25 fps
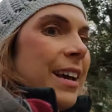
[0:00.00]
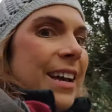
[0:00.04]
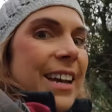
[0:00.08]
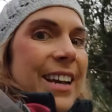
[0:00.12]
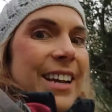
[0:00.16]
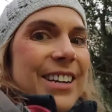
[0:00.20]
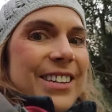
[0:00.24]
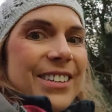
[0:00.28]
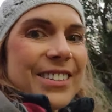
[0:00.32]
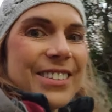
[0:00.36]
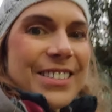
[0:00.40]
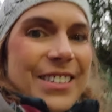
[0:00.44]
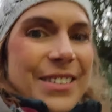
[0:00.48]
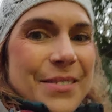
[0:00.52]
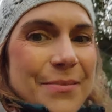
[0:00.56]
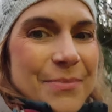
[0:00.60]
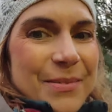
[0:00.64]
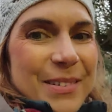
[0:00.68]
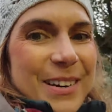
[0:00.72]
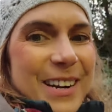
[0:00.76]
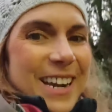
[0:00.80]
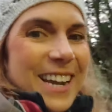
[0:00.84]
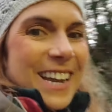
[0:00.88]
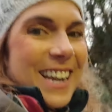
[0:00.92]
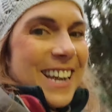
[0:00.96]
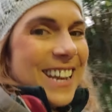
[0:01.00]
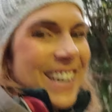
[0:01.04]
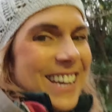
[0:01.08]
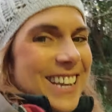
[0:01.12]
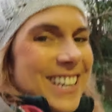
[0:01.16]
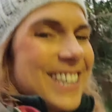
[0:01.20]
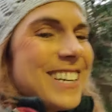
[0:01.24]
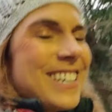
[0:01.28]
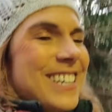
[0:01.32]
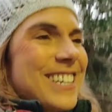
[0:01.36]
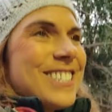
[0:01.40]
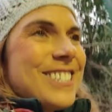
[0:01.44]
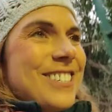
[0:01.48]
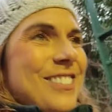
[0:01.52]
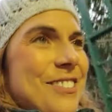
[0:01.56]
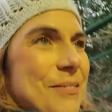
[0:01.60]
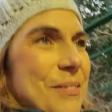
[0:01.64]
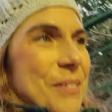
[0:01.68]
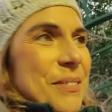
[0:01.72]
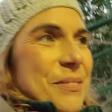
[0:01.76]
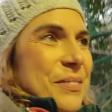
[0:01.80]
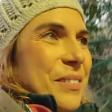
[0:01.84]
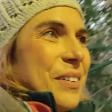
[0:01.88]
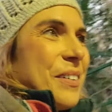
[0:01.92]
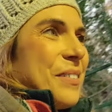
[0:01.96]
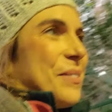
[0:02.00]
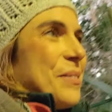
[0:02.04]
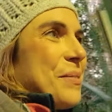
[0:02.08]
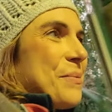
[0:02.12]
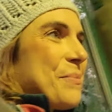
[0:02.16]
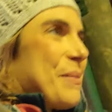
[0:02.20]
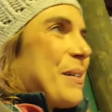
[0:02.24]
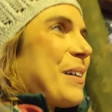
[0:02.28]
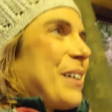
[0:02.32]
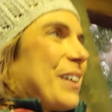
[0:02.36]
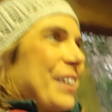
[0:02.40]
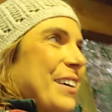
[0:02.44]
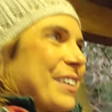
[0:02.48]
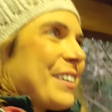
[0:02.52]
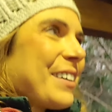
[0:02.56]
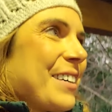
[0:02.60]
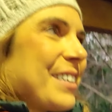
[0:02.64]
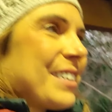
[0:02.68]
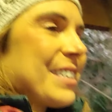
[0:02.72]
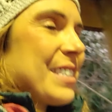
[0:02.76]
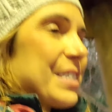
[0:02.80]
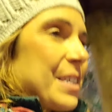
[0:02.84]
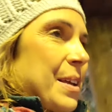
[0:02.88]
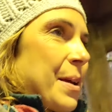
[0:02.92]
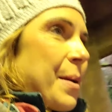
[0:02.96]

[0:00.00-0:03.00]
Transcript: Here's the bridge, my favorite part.